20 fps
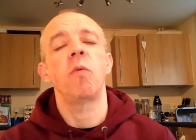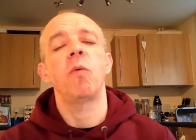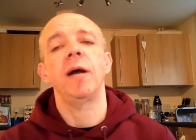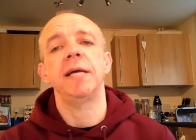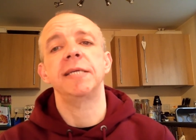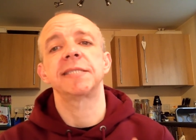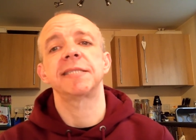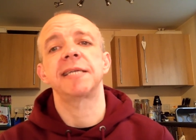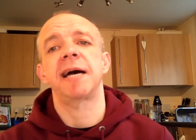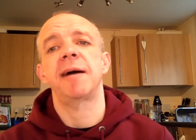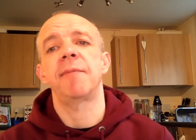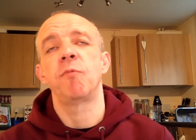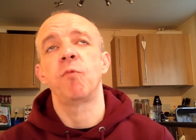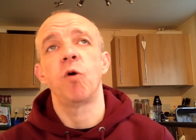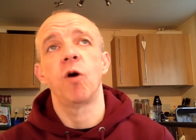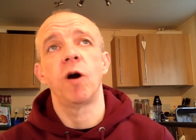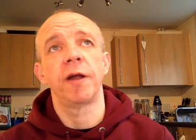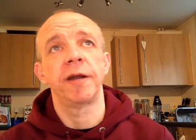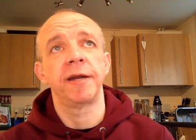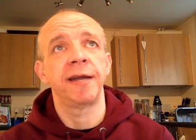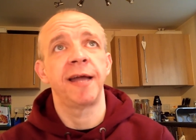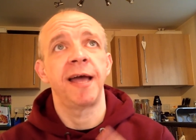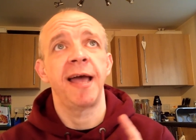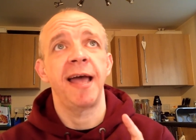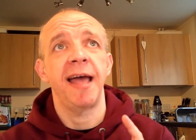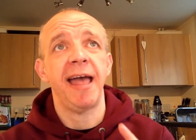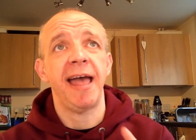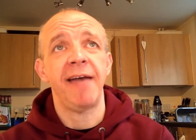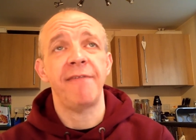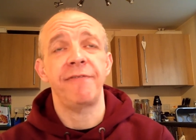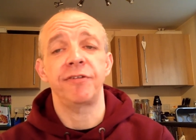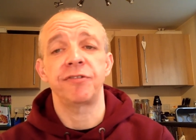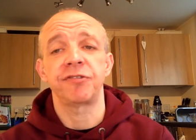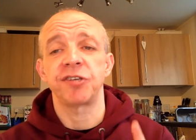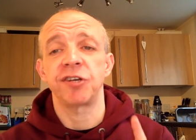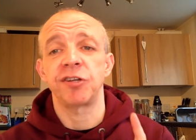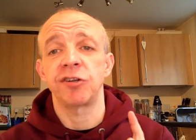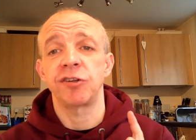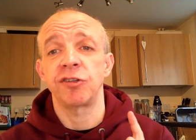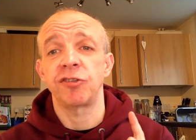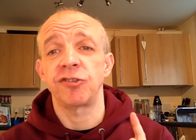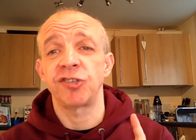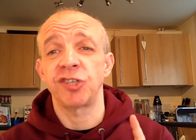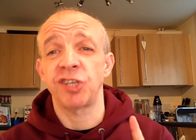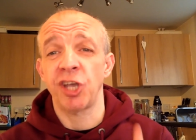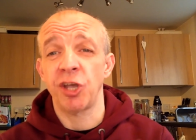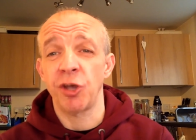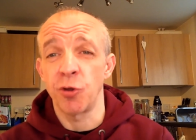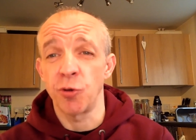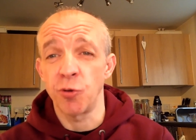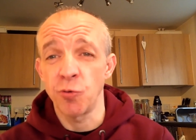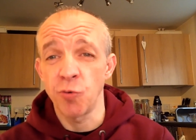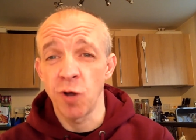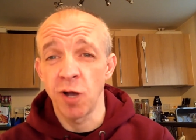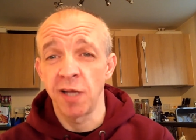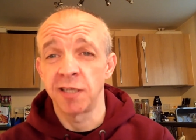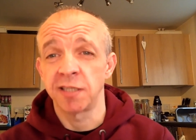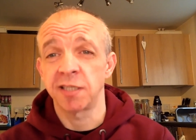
West Ham 1, Everton 2.